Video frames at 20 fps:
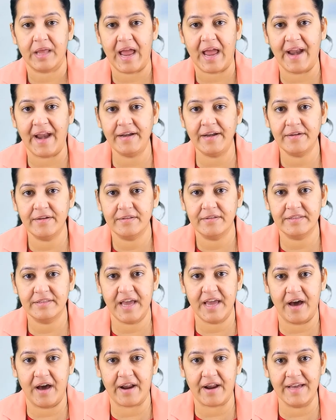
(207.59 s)
and
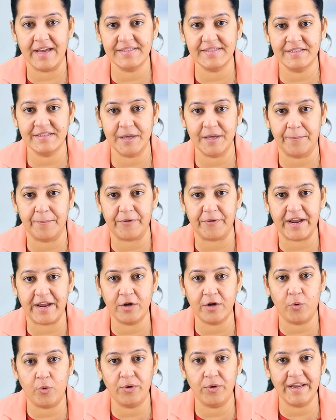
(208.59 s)
they arise in the
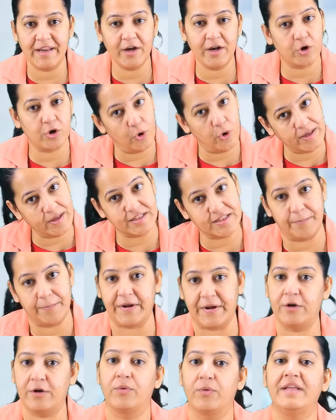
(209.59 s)
brain only, grow in the
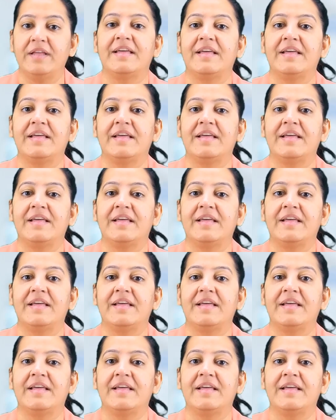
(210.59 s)
brain only.